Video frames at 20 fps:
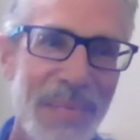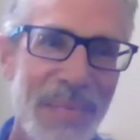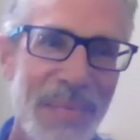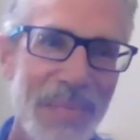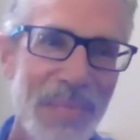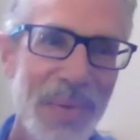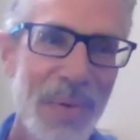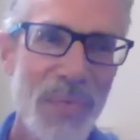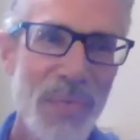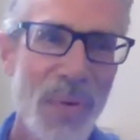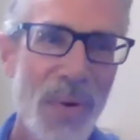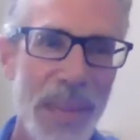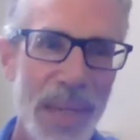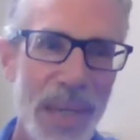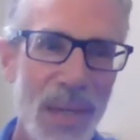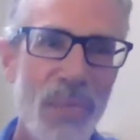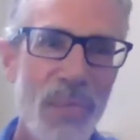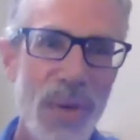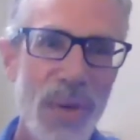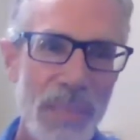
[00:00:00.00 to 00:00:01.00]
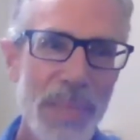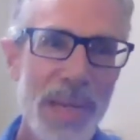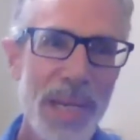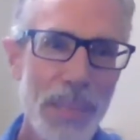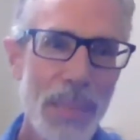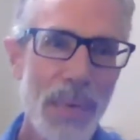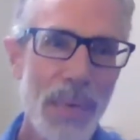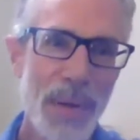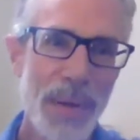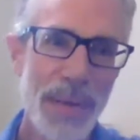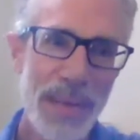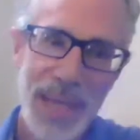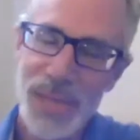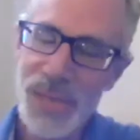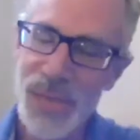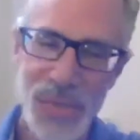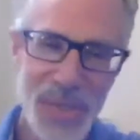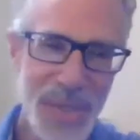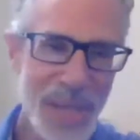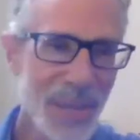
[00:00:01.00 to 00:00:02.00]
performing in front of people, and
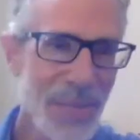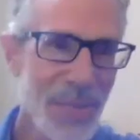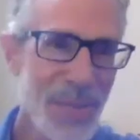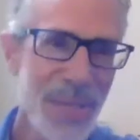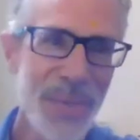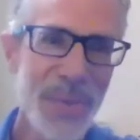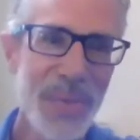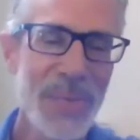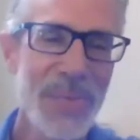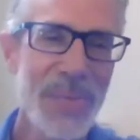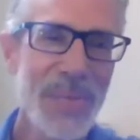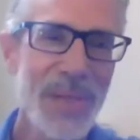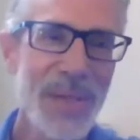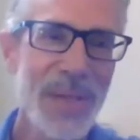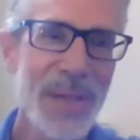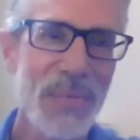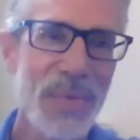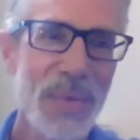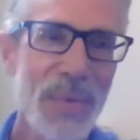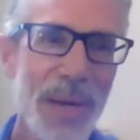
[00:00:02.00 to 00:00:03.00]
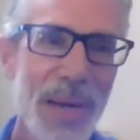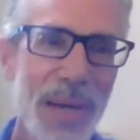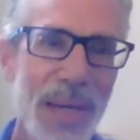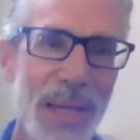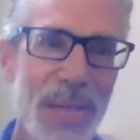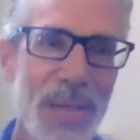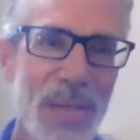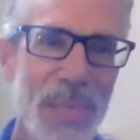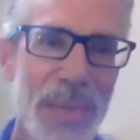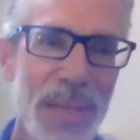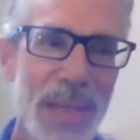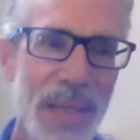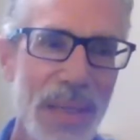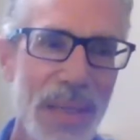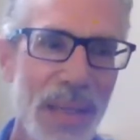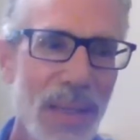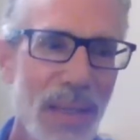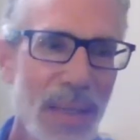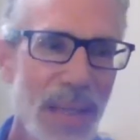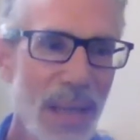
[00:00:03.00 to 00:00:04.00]
that's a skill too that you have to practice. But
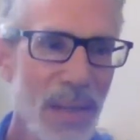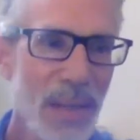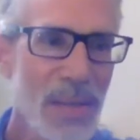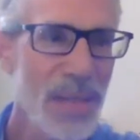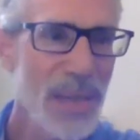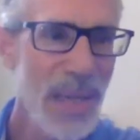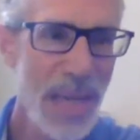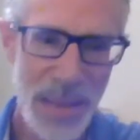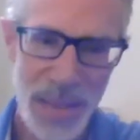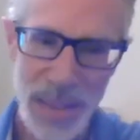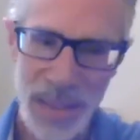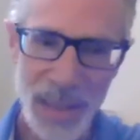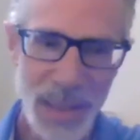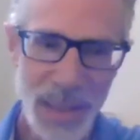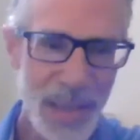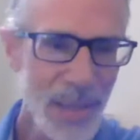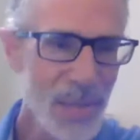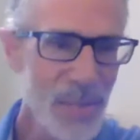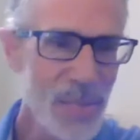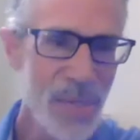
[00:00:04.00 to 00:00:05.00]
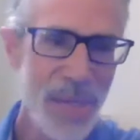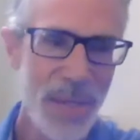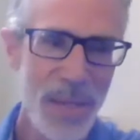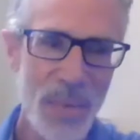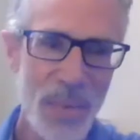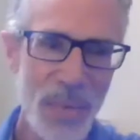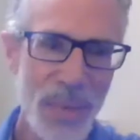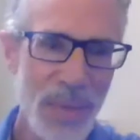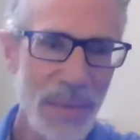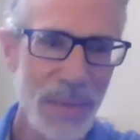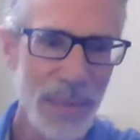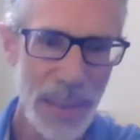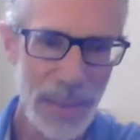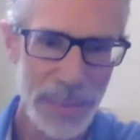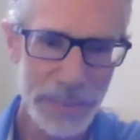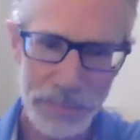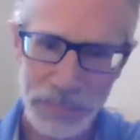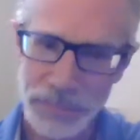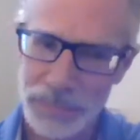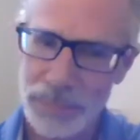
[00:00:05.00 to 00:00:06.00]
Kelton, Nathan Claytor's another
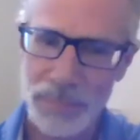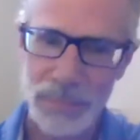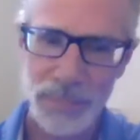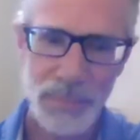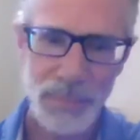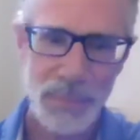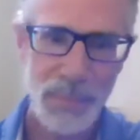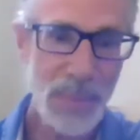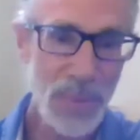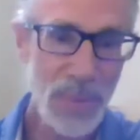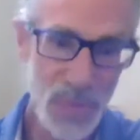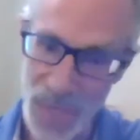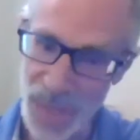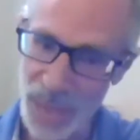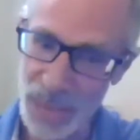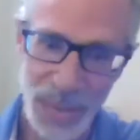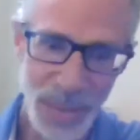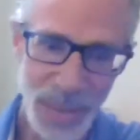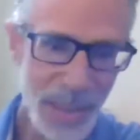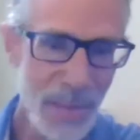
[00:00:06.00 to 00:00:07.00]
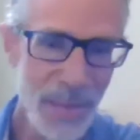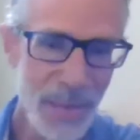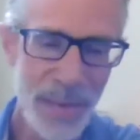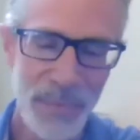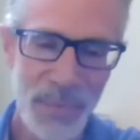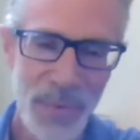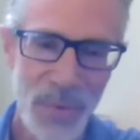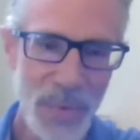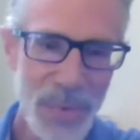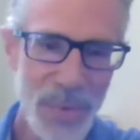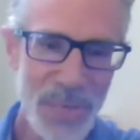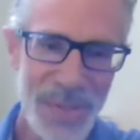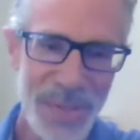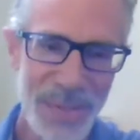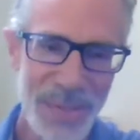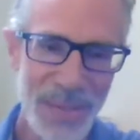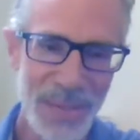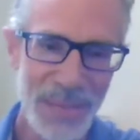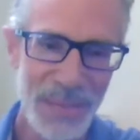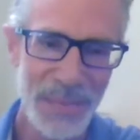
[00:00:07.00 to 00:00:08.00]
one. John Claytor, of course,
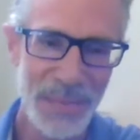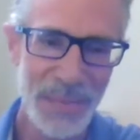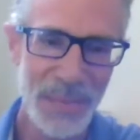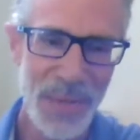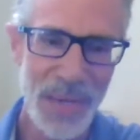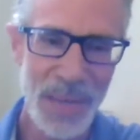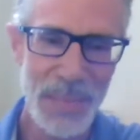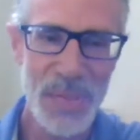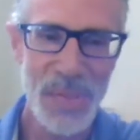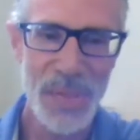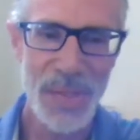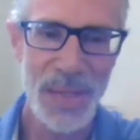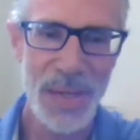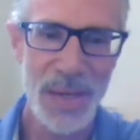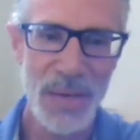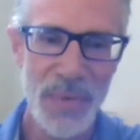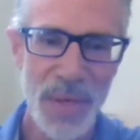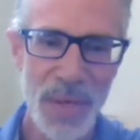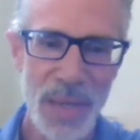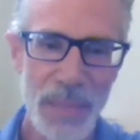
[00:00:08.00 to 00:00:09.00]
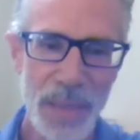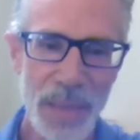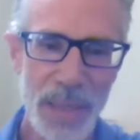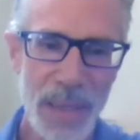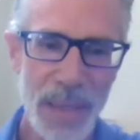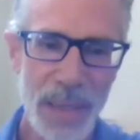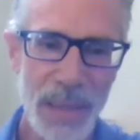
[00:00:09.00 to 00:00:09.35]
and the famous Claytor family.